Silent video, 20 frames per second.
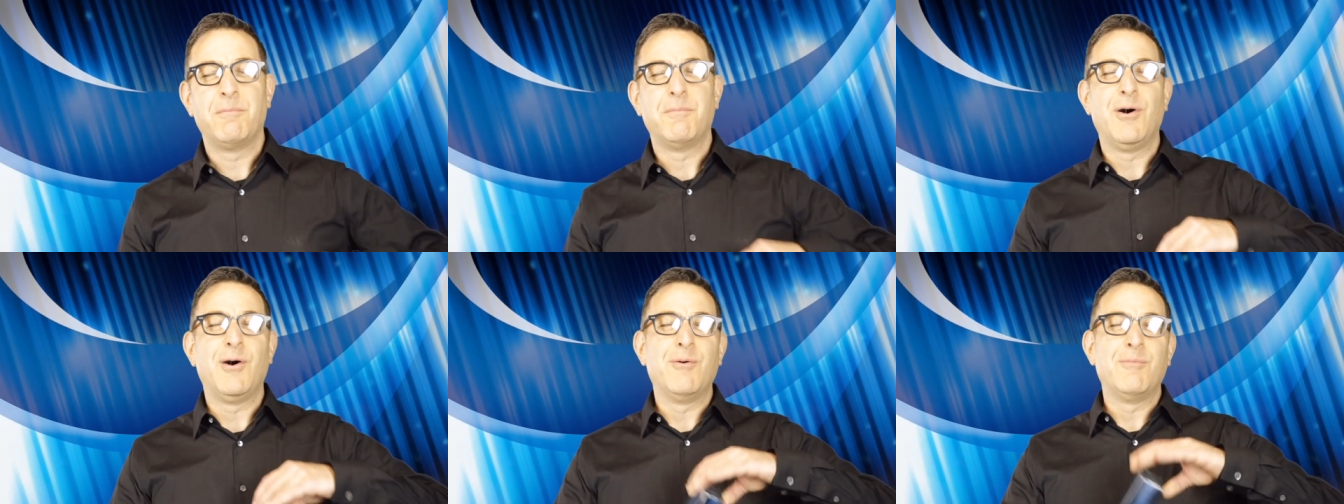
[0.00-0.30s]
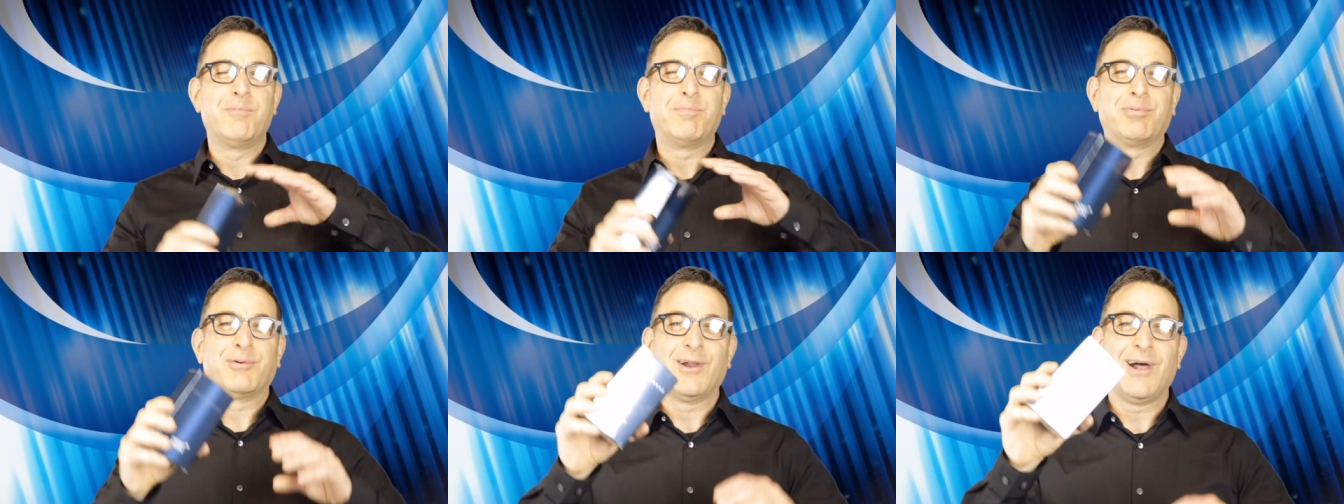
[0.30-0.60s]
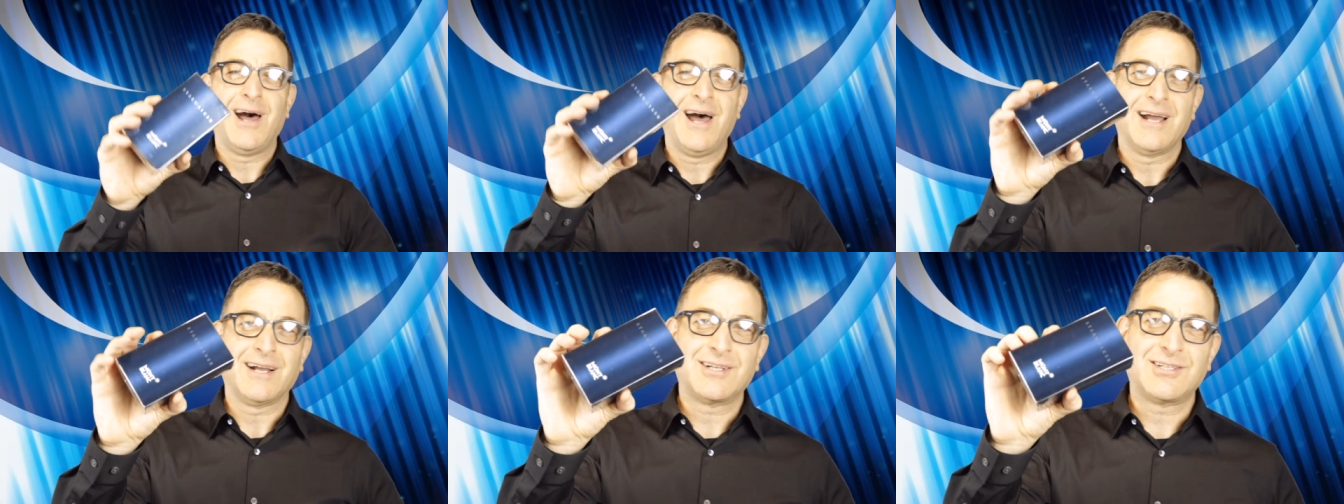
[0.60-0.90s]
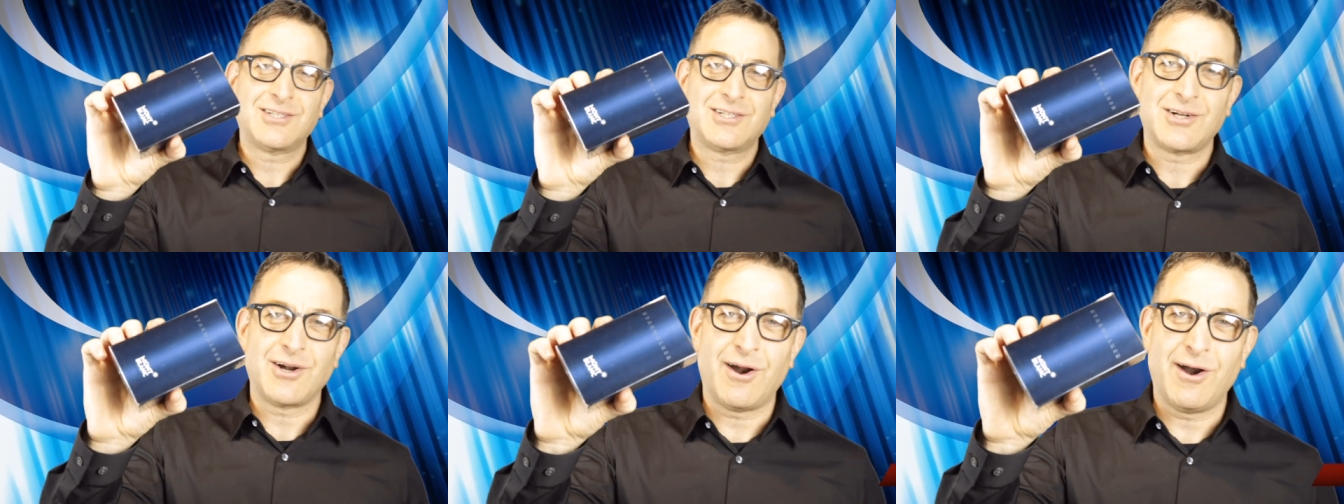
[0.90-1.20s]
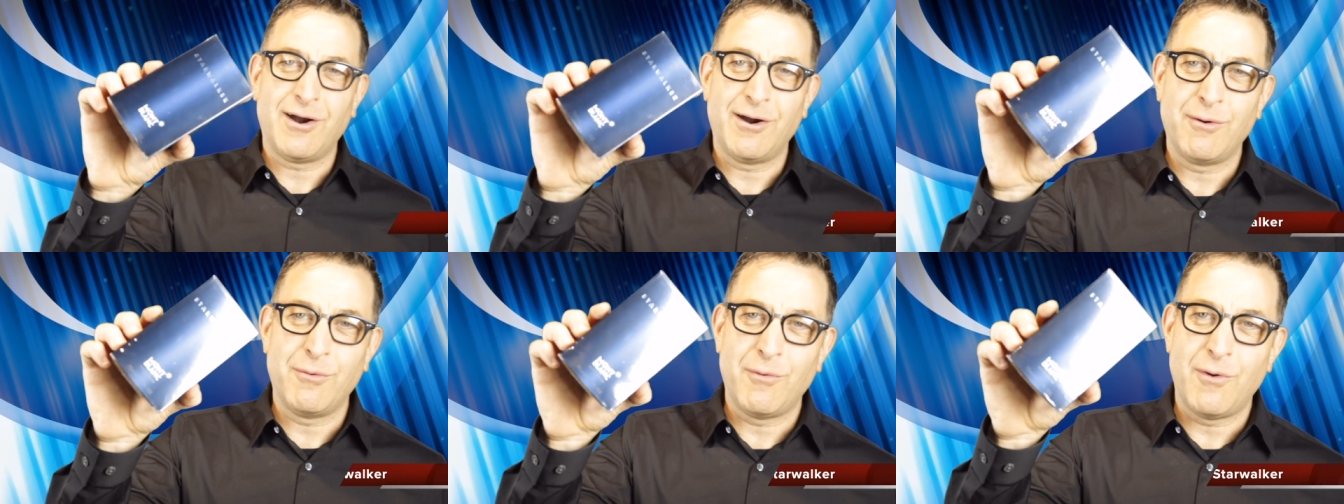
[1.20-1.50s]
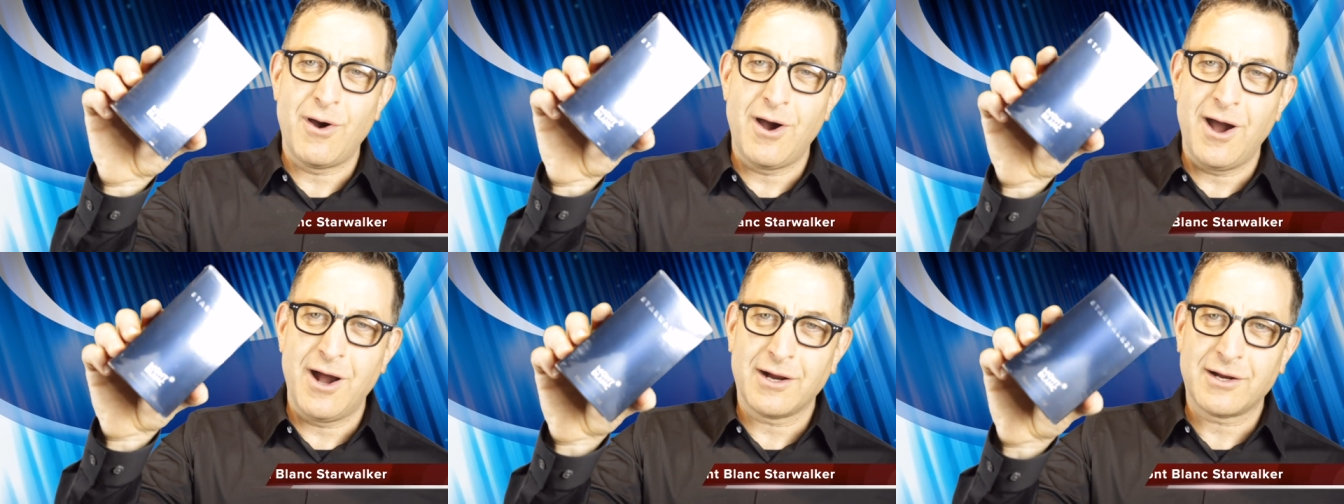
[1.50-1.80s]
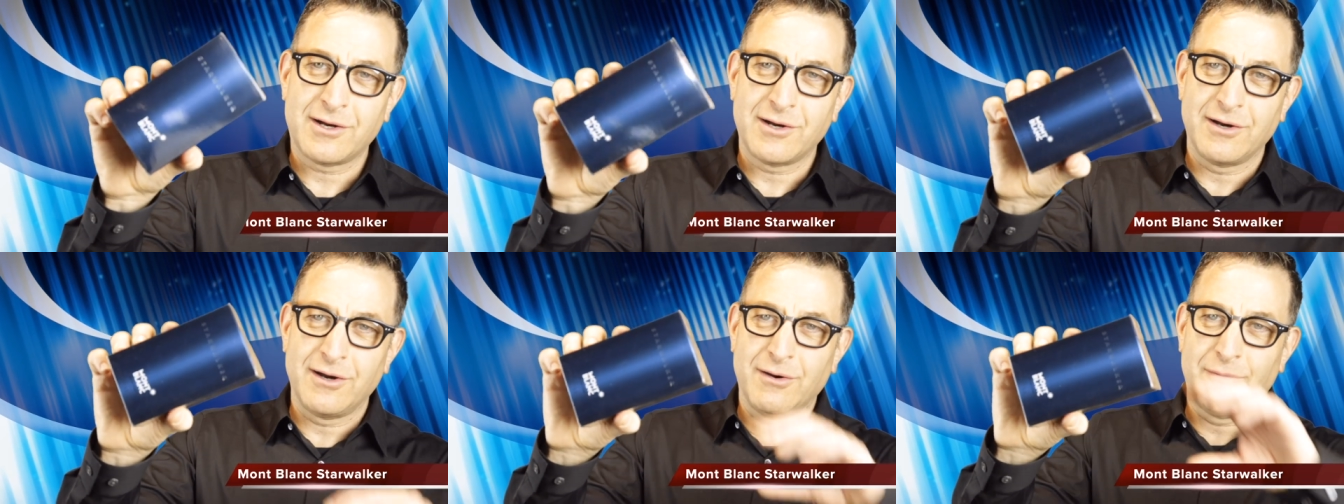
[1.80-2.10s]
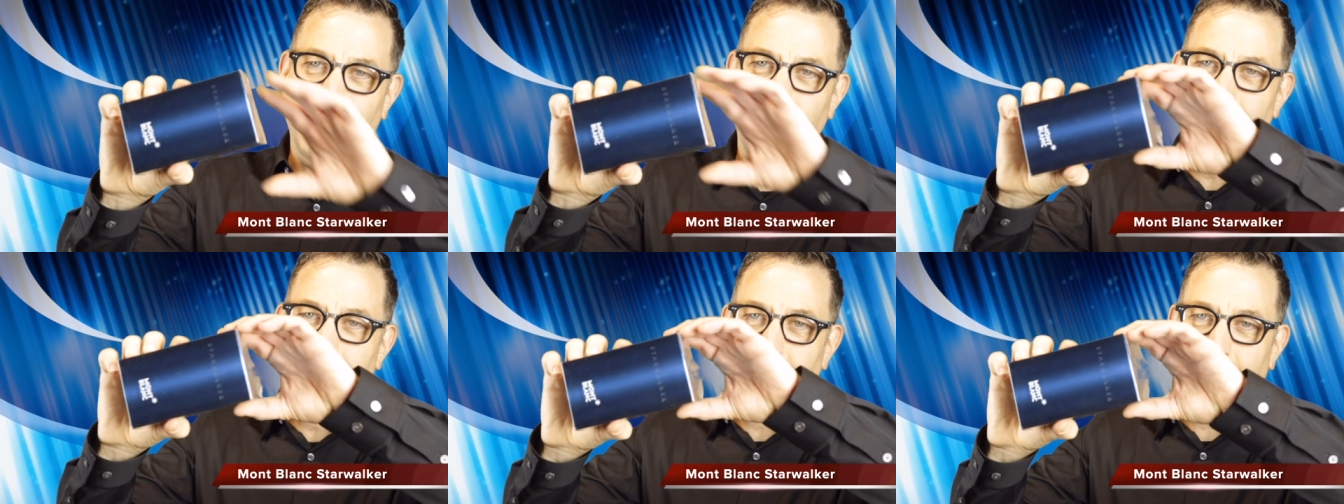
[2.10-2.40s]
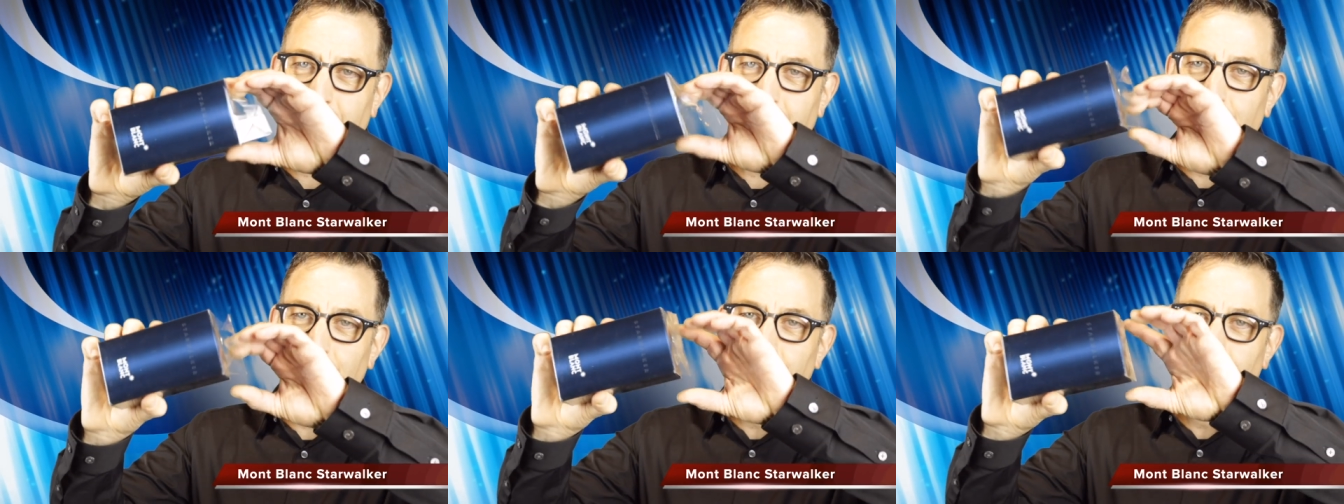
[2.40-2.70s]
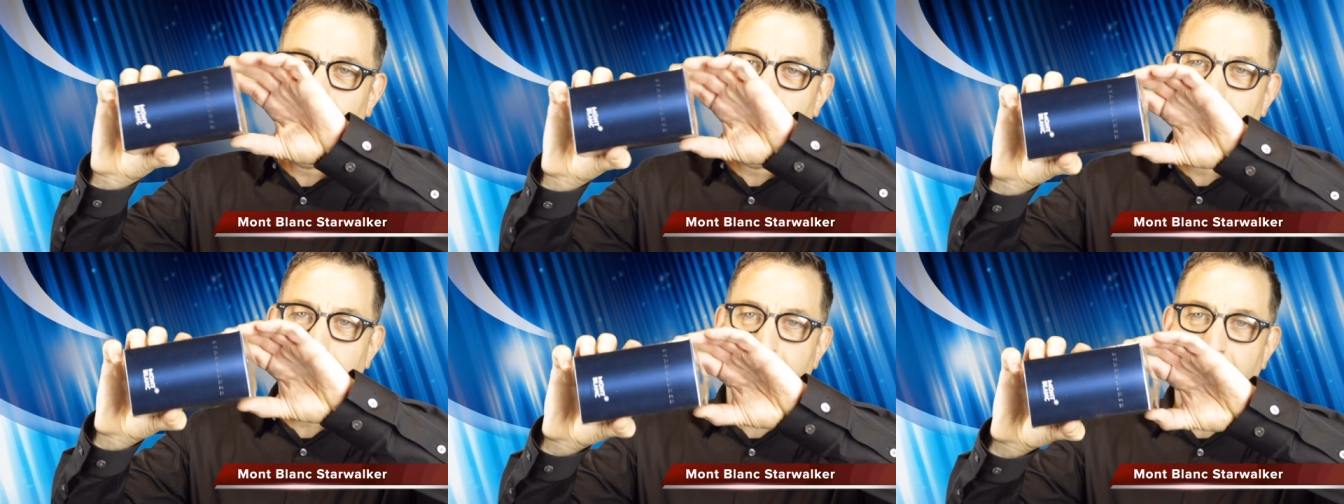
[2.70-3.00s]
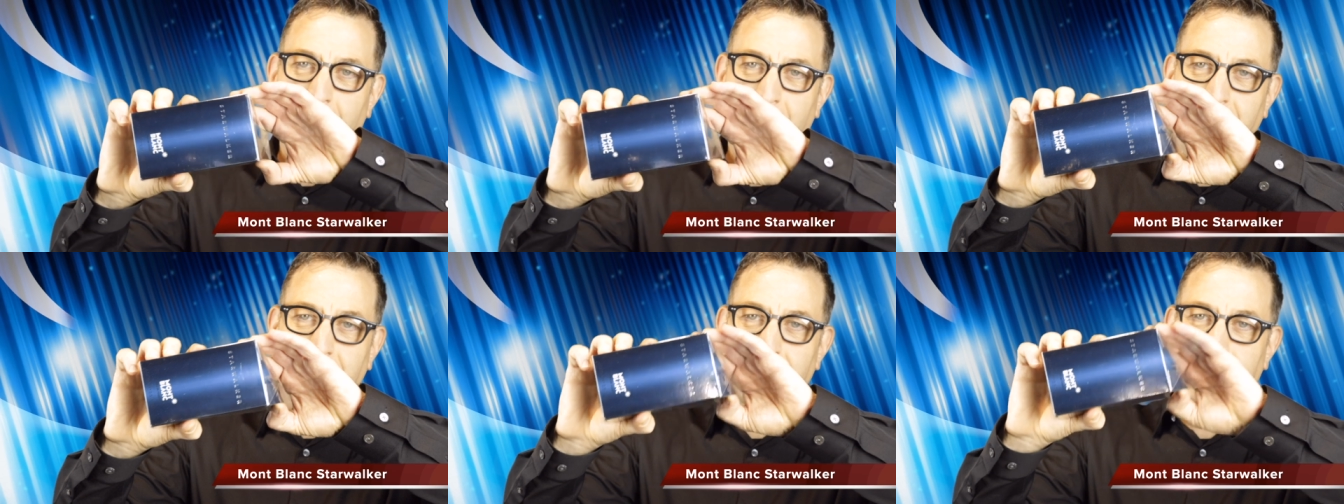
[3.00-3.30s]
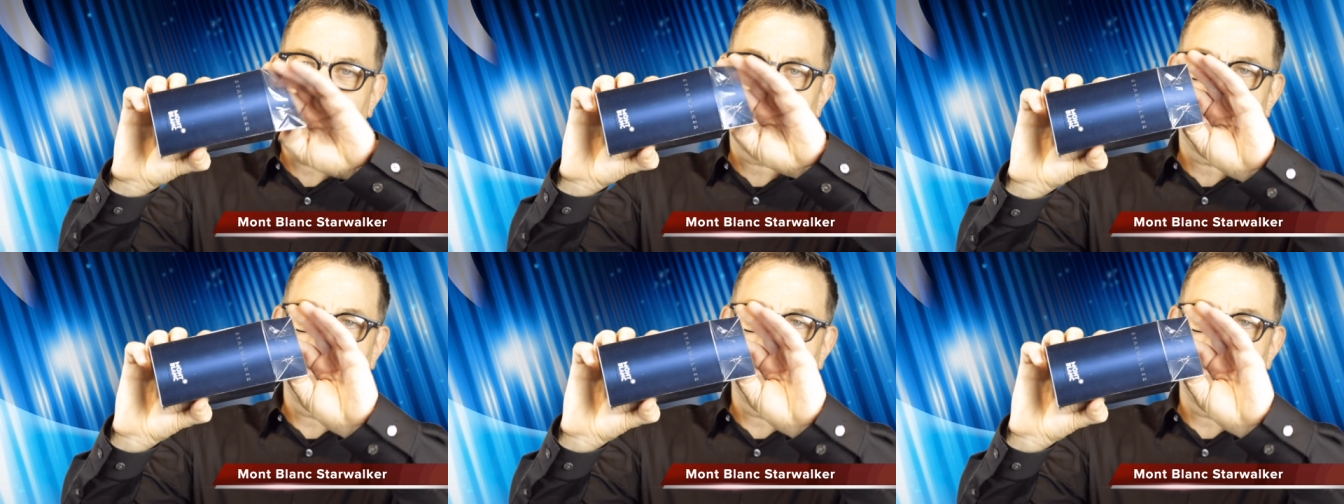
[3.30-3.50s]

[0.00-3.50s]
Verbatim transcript: Mont Blanc Starwalker. What a cool box.